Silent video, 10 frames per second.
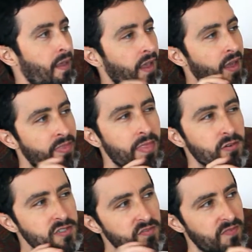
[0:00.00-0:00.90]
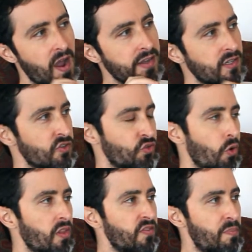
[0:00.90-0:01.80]
And then there's the fine
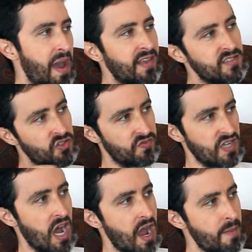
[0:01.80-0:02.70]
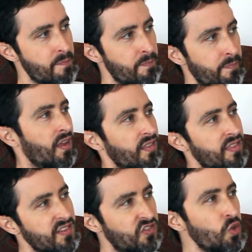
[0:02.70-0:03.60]
control of the passage of time.
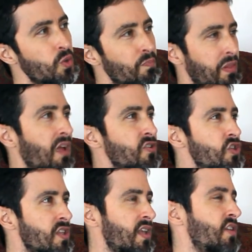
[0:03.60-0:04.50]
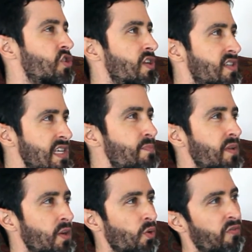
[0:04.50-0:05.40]
They soon plunged the kitchen deep
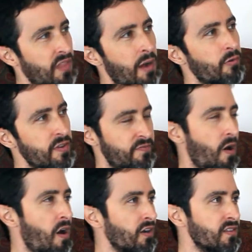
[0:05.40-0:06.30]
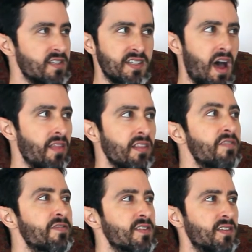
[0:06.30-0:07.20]
into a floury fog that did not
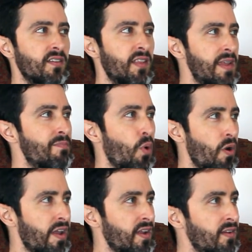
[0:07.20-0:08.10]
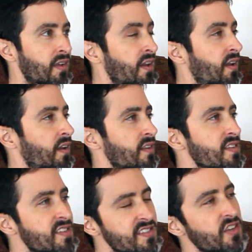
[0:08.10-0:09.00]
lift until late morning.
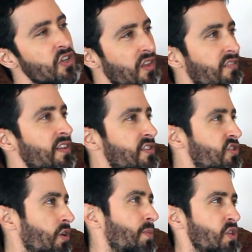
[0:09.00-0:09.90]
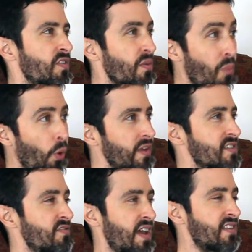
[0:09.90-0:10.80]
This is such a lovely description of the
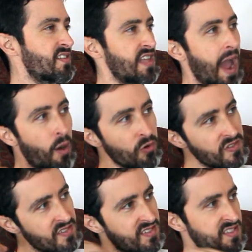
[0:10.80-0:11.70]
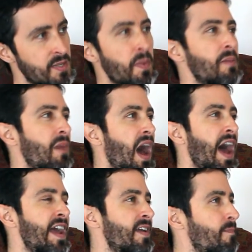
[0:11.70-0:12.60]
morning's events, the hours zipping
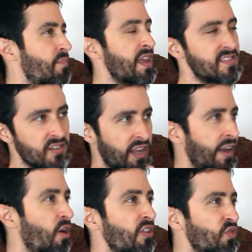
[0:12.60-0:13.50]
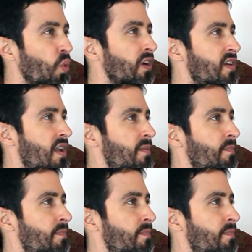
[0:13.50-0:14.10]
by as they're getting all this work done.